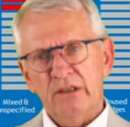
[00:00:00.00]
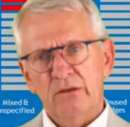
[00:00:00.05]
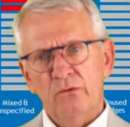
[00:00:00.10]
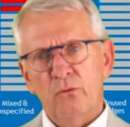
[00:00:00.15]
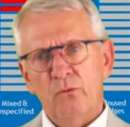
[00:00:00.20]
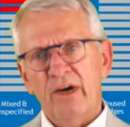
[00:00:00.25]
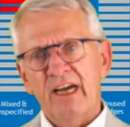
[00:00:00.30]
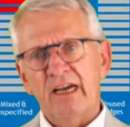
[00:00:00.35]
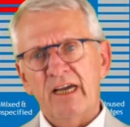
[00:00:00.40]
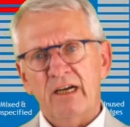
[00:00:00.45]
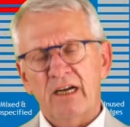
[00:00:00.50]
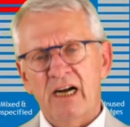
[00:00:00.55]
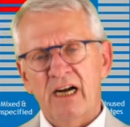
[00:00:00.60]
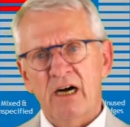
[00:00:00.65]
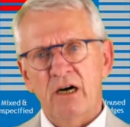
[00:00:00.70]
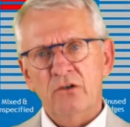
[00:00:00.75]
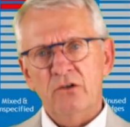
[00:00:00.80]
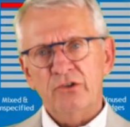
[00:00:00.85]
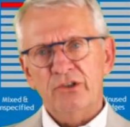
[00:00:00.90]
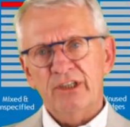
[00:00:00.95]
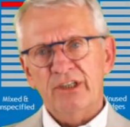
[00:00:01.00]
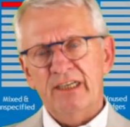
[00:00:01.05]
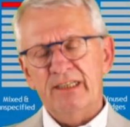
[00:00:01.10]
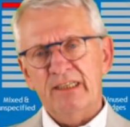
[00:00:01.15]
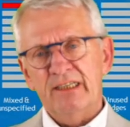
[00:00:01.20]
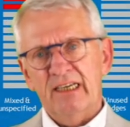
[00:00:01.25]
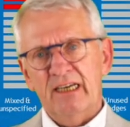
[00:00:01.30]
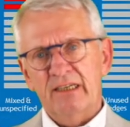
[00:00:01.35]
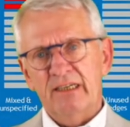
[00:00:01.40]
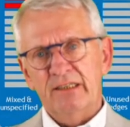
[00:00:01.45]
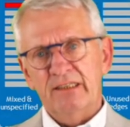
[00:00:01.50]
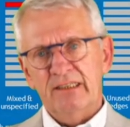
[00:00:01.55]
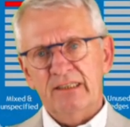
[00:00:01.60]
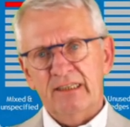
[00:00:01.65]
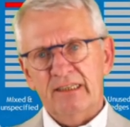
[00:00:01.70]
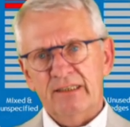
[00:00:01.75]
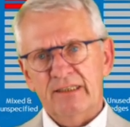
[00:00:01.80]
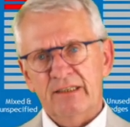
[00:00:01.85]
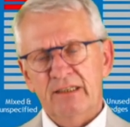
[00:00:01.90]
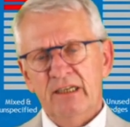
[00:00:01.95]
wear out
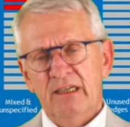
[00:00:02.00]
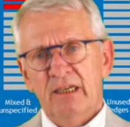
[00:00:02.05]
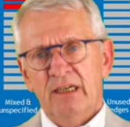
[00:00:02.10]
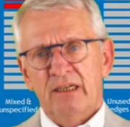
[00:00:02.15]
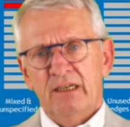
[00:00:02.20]
and